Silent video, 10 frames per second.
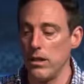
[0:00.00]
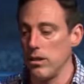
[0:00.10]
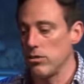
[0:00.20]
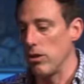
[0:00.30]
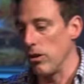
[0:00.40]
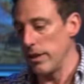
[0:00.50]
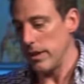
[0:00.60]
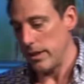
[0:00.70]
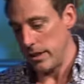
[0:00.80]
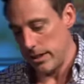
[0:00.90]
So
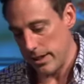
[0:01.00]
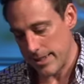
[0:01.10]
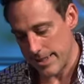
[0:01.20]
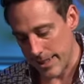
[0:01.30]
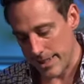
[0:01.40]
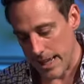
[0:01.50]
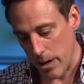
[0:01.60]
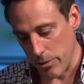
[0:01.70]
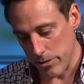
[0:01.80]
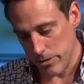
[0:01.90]
it's six
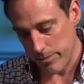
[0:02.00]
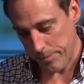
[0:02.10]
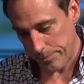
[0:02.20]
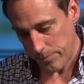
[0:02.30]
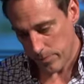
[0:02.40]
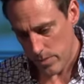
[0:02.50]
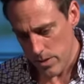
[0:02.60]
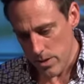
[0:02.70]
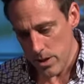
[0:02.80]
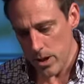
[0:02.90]
hours
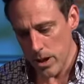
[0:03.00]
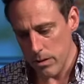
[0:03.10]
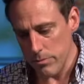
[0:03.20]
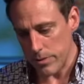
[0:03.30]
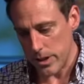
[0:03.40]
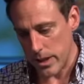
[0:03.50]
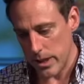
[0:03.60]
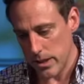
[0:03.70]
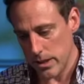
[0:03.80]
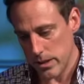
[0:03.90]
of,
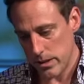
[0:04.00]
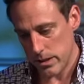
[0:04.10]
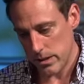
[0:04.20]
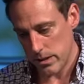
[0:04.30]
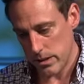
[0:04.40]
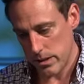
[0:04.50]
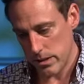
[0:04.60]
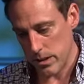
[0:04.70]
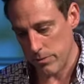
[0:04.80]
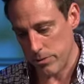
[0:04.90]
uh,
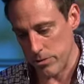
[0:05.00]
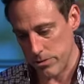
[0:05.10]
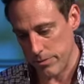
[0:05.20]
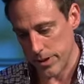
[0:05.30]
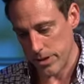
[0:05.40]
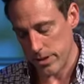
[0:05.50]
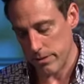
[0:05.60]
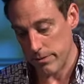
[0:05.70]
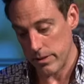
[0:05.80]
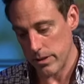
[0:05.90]
of crucifixion
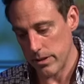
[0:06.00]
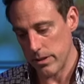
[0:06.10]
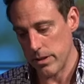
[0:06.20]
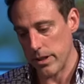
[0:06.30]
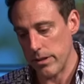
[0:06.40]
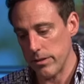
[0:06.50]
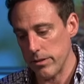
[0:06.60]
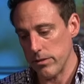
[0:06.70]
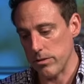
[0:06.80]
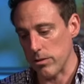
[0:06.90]
there.
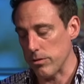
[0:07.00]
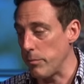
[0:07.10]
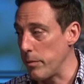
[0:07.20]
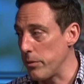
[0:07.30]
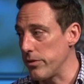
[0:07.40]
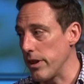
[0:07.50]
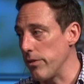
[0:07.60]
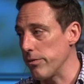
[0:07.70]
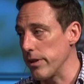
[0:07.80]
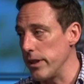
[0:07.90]
So some people will say
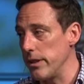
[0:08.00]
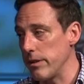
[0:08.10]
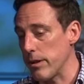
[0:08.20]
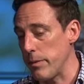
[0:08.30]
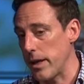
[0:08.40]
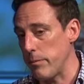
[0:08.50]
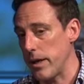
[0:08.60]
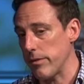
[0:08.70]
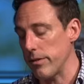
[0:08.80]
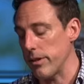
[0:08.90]
three. They're bad at
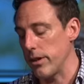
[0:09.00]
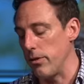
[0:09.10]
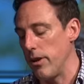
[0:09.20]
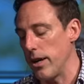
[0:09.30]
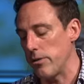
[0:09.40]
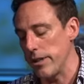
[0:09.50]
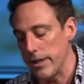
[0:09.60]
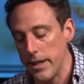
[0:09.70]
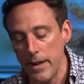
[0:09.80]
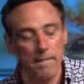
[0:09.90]
math, and they don't know how to read.
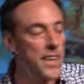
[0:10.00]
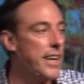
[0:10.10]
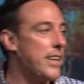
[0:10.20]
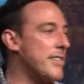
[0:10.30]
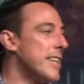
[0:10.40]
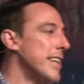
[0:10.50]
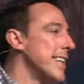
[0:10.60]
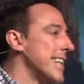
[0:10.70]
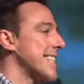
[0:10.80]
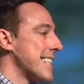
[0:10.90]
It's,
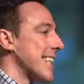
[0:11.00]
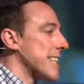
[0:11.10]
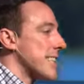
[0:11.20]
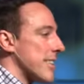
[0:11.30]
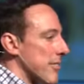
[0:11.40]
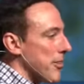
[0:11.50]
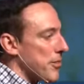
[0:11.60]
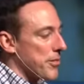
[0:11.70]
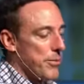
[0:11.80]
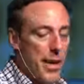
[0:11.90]
it's six. So
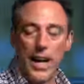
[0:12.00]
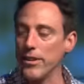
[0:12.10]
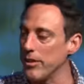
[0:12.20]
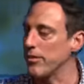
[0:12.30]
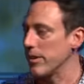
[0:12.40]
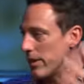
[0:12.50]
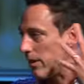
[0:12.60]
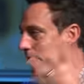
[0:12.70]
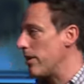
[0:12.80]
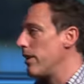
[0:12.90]
it's from nine to three in
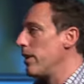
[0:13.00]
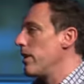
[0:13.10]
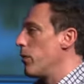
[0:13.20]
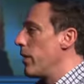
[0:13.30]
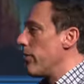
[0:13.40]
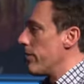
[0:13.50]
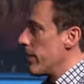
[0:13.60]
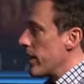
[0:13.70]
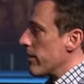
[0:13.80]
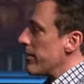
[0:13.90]
our way of
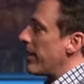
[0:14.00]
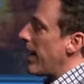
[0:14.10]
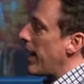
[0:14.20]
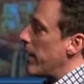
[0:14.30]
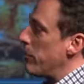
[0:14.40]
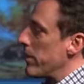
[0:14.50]
thinking of time.